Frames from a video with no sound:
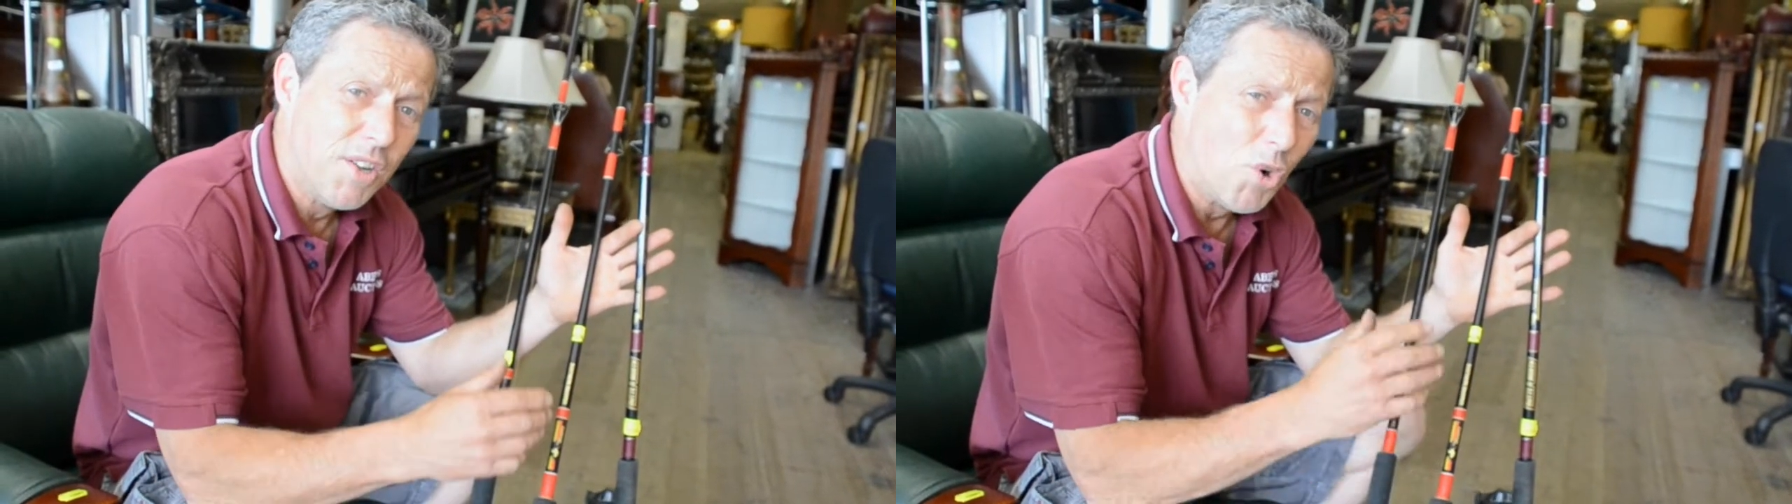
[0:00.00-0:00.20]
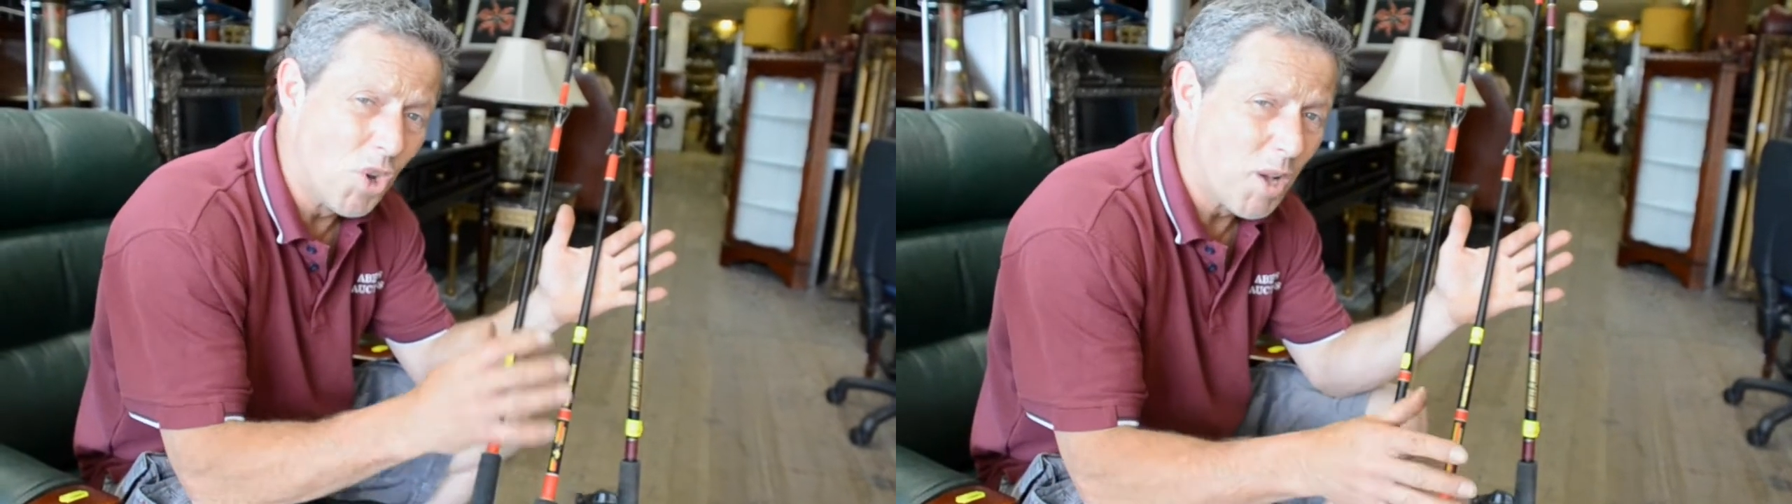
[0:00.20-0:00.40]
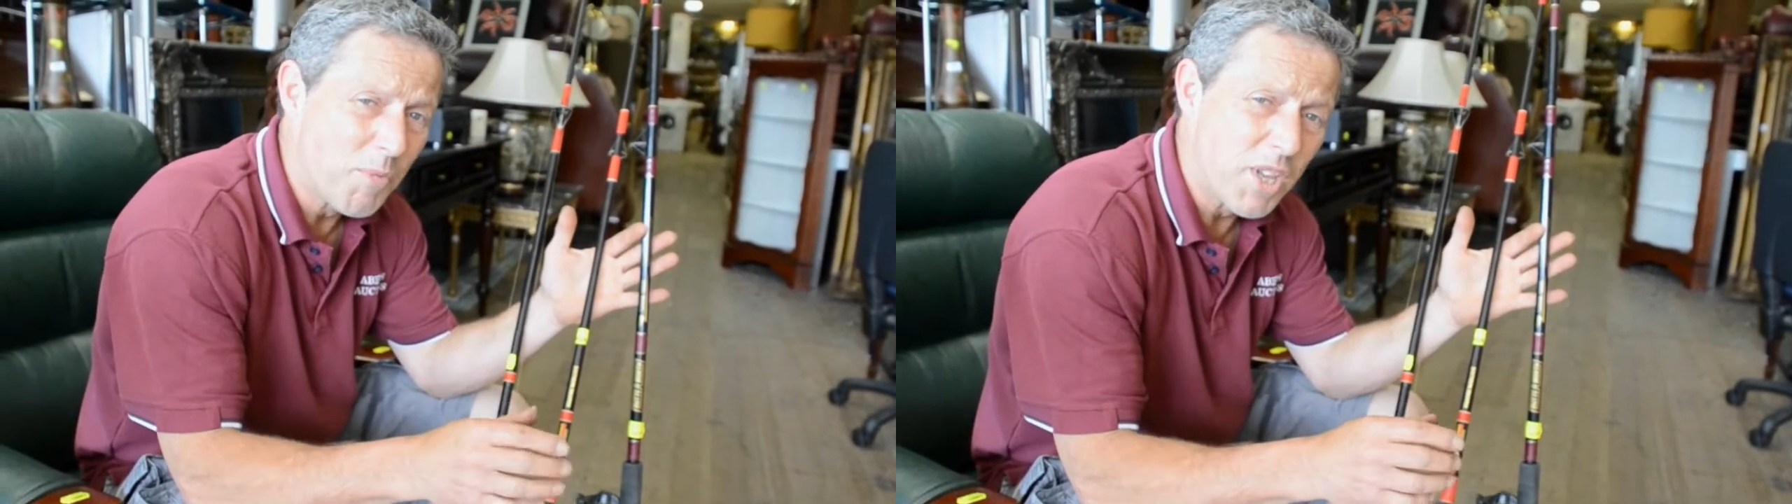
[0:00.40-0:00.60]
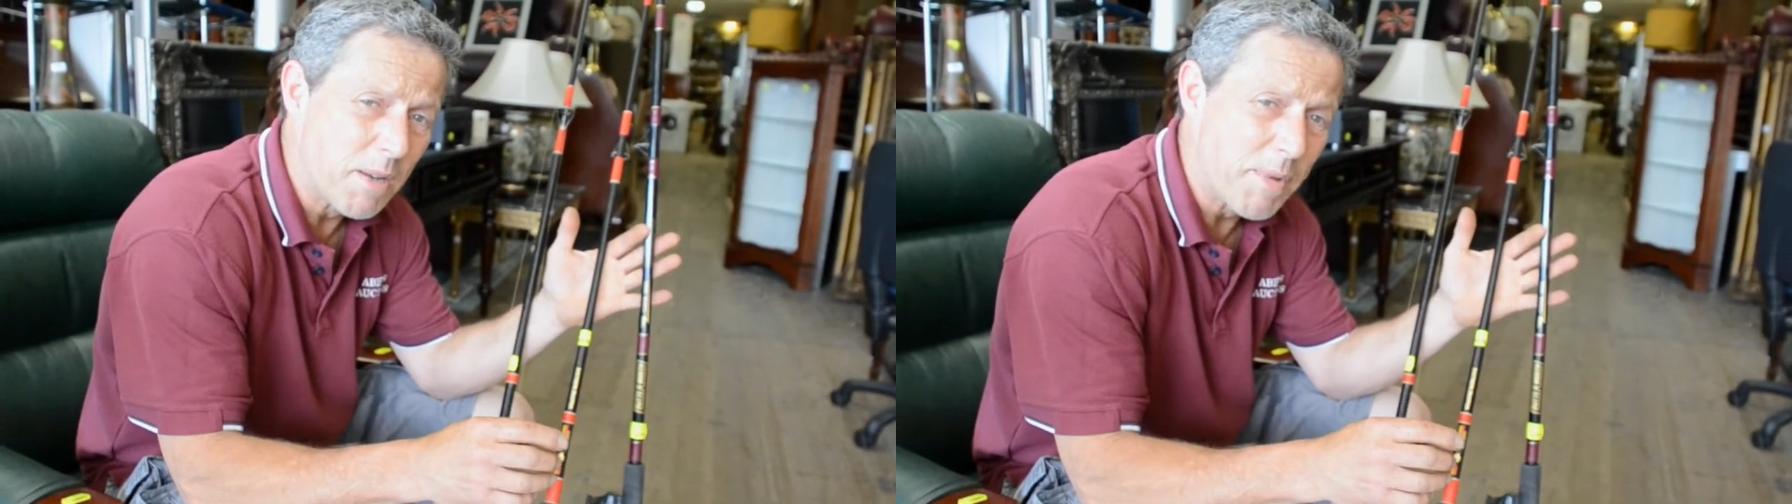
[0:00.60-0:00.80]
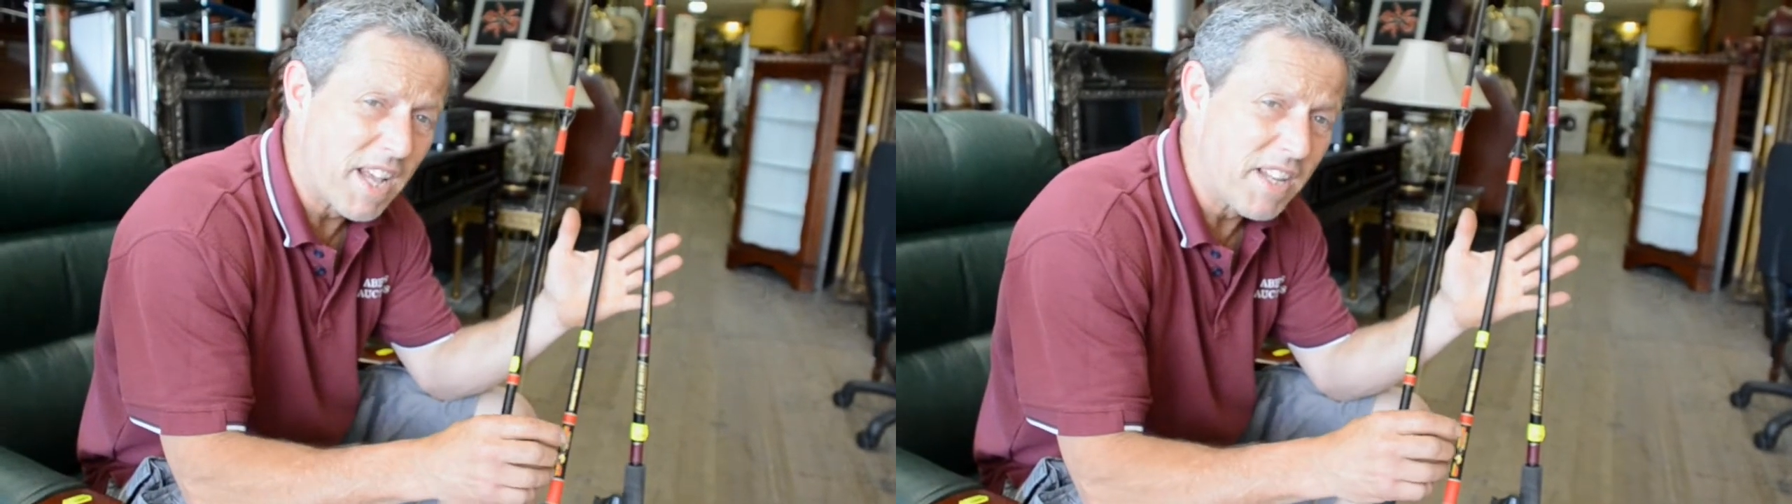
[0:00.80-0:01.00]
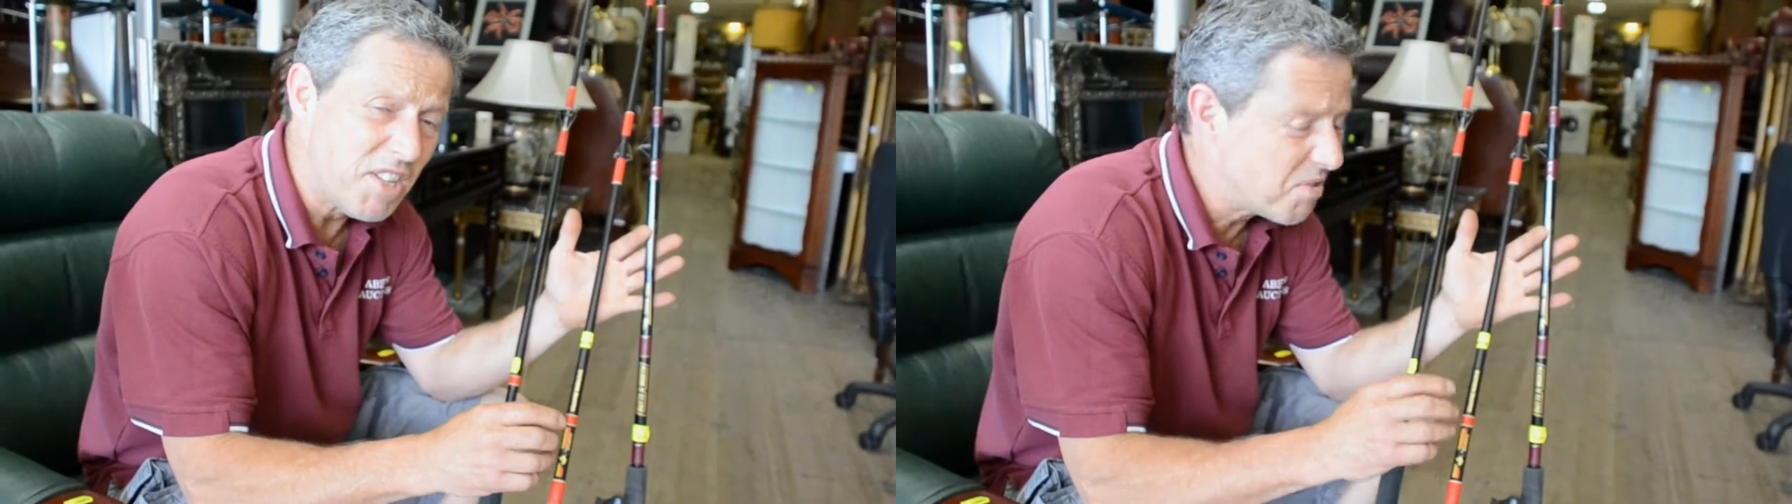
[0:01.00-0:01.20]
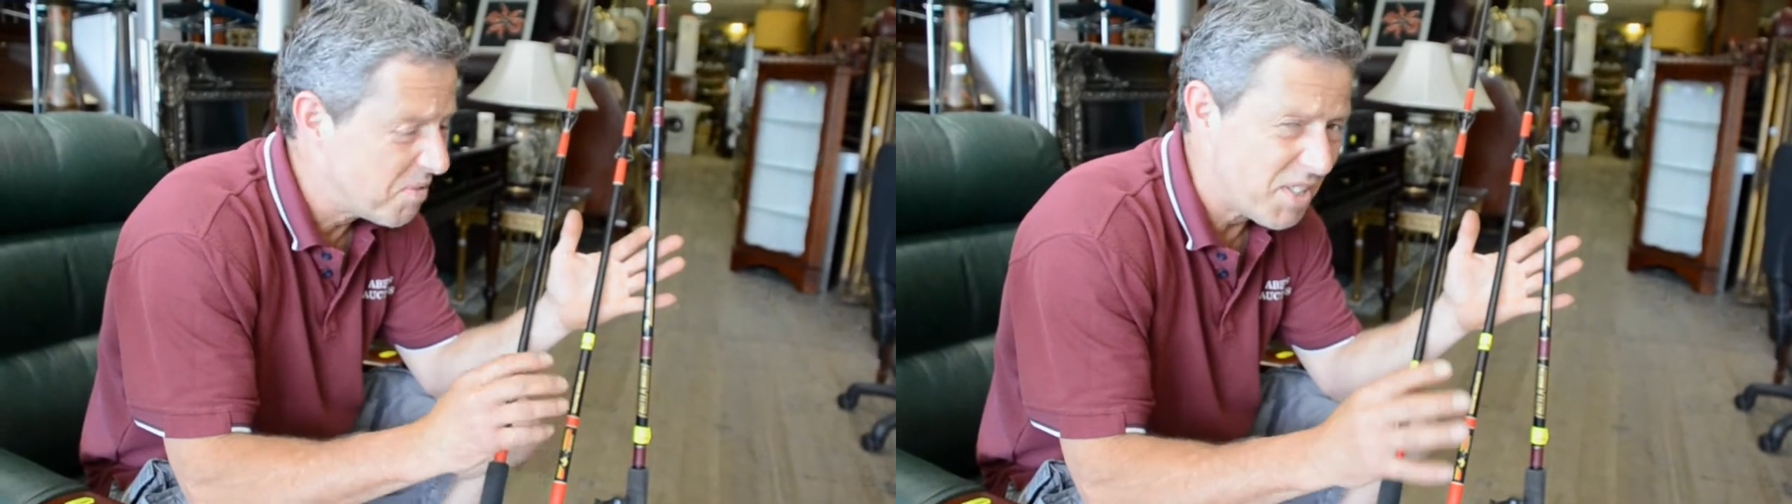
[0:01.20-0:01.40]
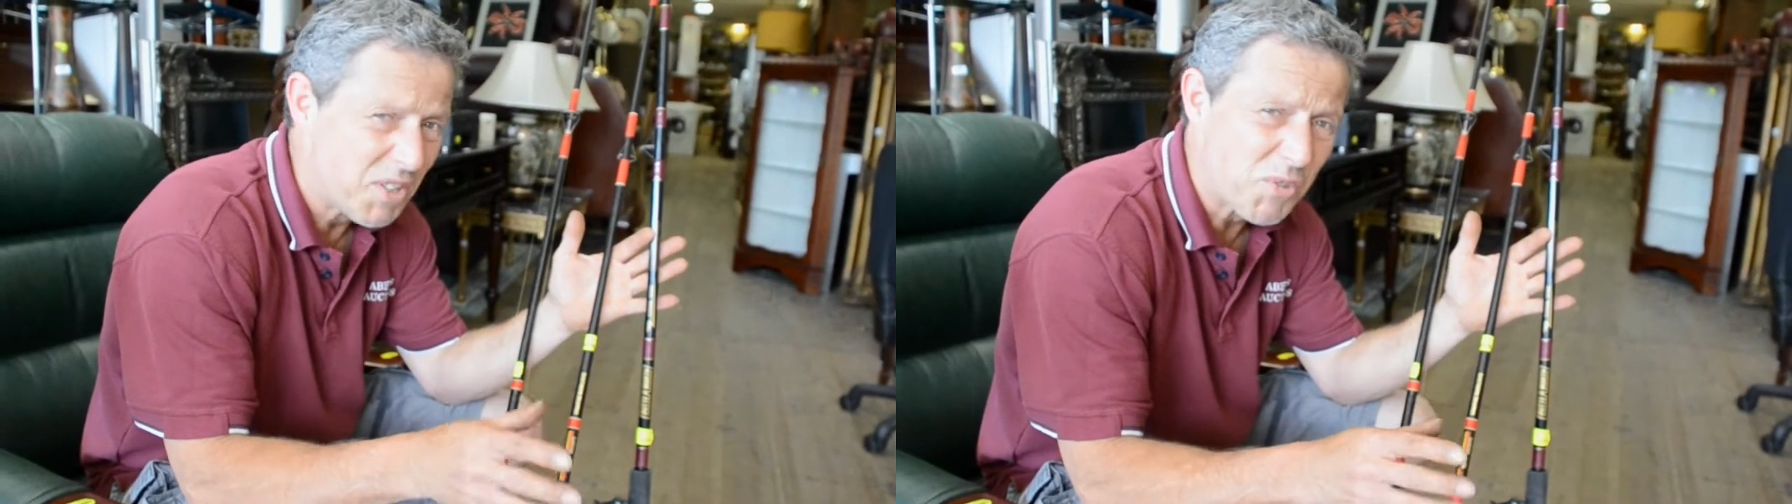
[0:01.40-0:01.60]
All I'm thinking about is
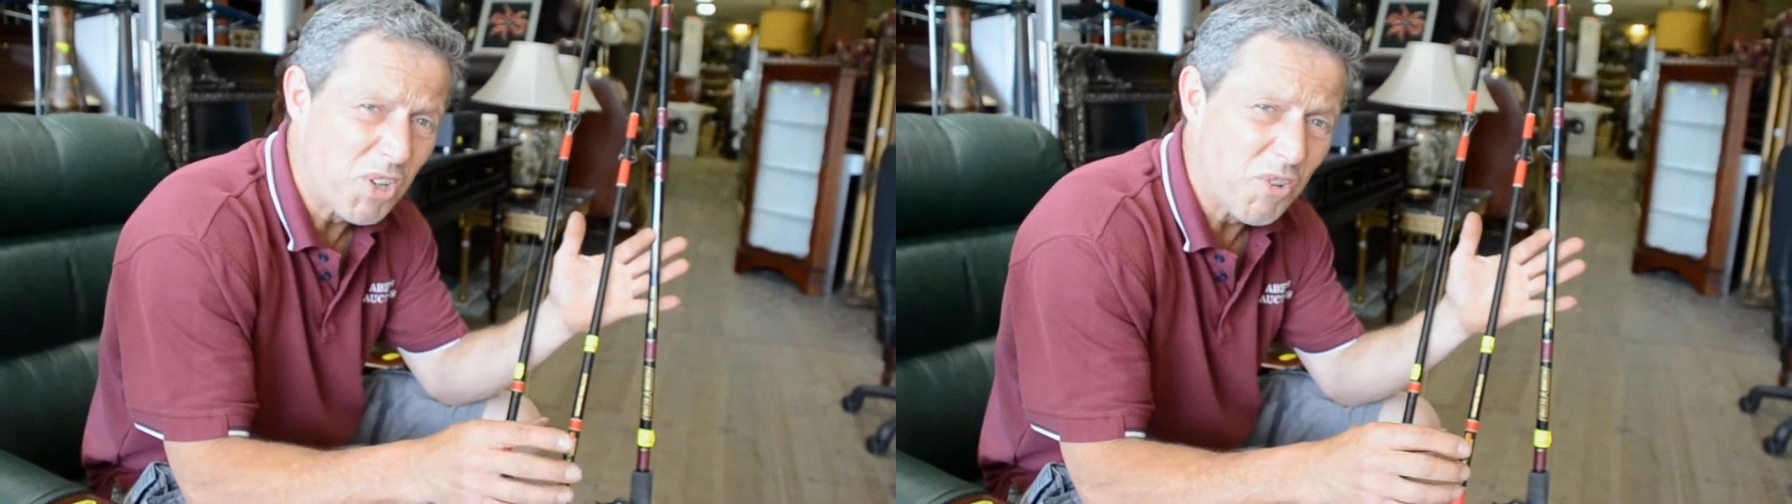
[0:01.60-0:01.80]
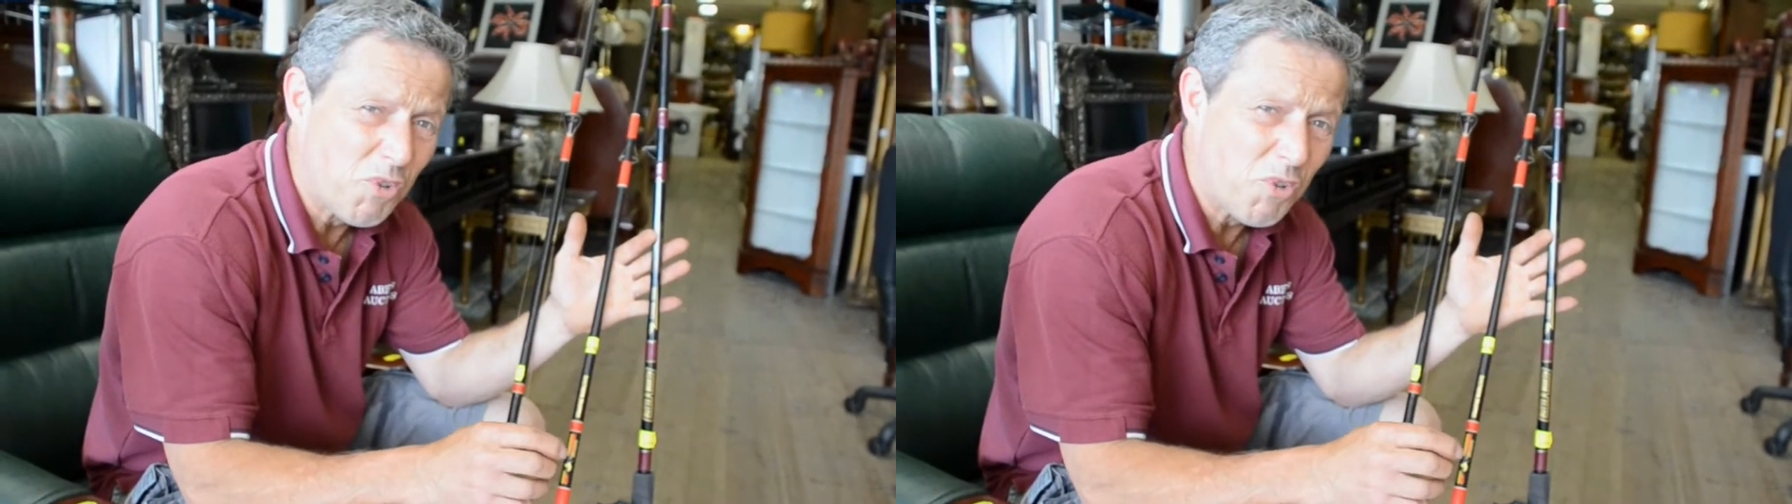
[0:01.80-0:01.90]
in three or